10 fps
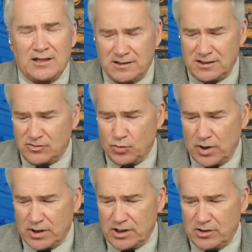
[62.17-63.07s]
this is
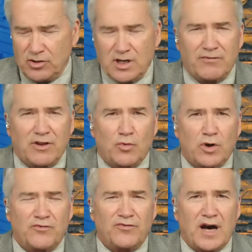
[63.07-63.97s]
one that you definitely
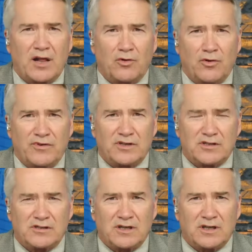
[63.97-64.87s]
want to follow if
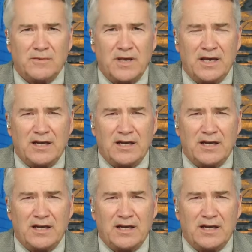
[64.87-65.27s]
this is a